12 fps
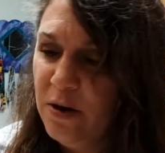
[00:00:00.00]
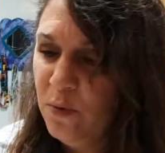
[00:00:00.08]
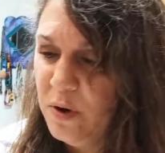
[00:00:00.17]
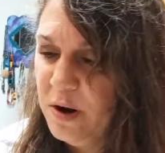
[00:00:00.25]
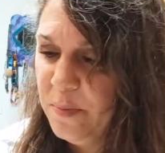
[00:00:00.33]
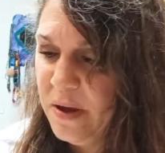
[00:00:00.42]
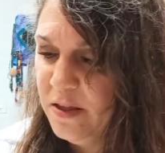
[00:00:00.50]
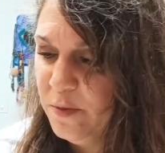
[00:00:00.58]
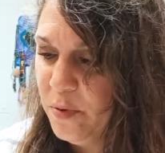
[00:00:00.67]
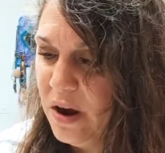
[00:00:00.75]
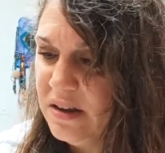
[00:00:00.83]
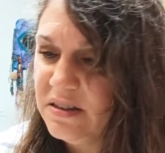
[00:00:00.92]
I don't want to pay the
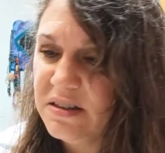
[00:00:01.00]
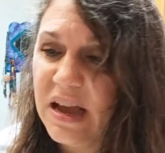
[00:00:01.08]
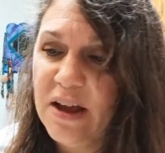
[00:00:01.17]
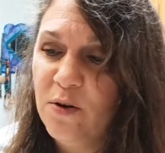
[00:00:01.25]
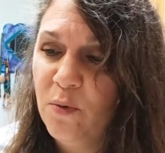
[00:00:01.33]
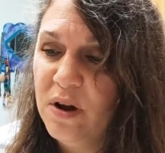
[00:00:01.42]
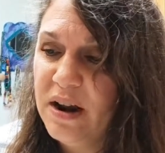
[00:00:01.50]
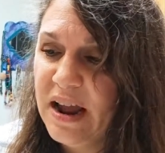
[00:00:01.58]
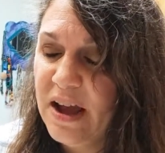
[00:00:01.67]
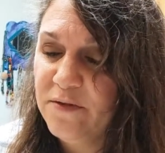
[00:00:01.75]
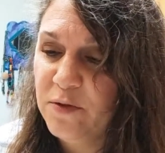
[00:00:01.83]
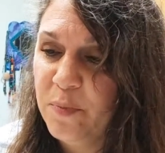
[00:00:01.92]
prices. I don't want to
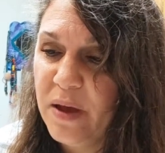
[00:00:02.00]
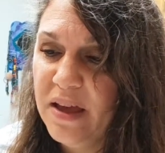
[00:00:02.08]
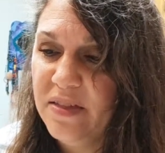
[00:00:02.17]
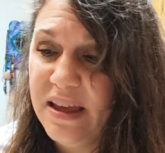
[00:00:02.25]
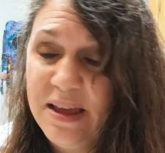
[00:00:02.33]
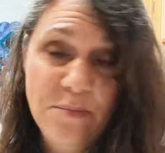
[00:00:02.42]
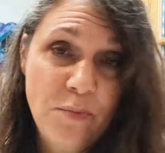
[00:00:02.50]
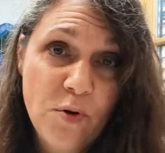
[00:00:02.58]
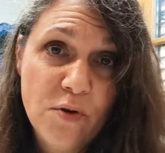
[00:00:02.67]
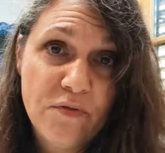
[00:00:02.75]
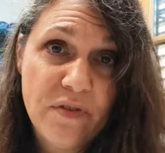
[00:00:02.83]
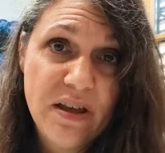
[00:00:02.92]
have to pay the
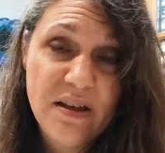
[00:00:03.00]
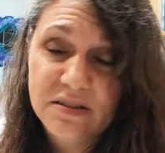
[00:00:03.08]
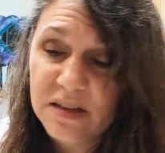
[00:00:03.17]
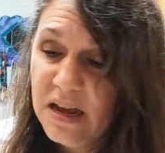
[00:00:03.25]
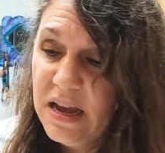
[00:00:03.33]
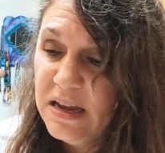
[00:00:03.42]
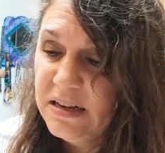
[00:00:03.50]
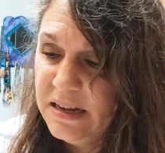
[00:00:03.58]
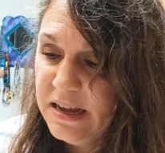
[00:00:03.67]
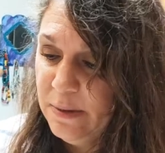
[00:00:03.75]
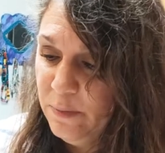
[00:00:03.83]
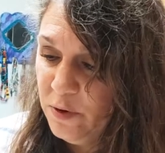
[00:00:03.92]
import fees to
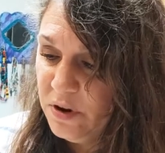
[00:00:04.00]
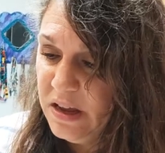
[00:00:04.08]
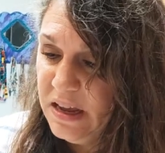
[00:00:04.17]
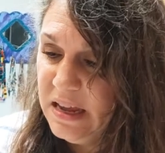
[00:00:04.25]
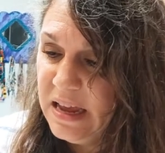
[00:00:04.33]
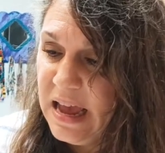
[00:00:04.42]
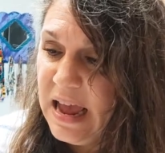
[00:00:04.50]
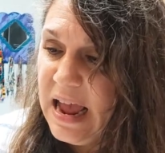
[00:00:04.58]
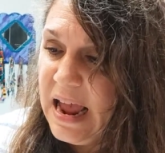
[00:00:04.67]
get murky